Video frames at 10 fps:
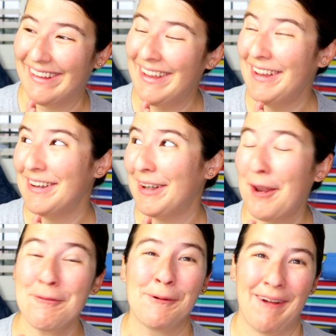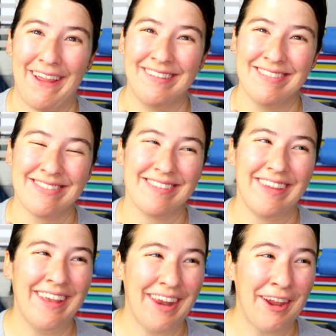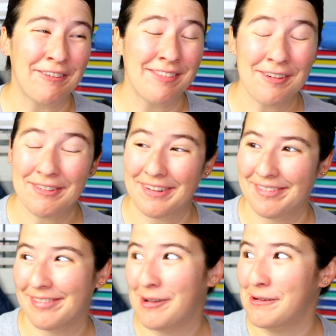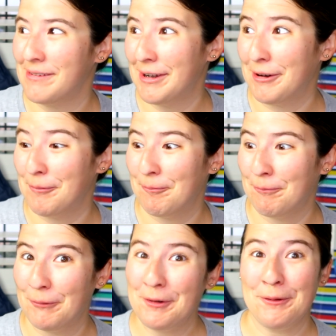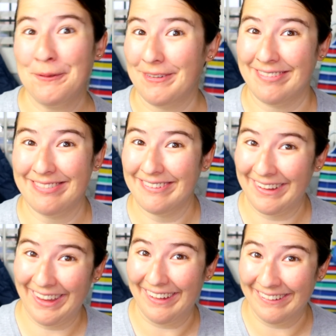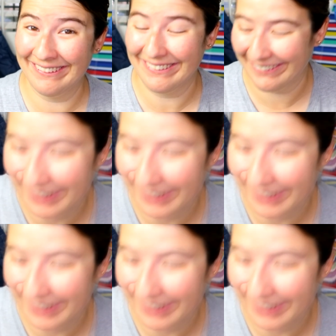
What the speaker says: It never rains in Arizona, so, we're indoors again.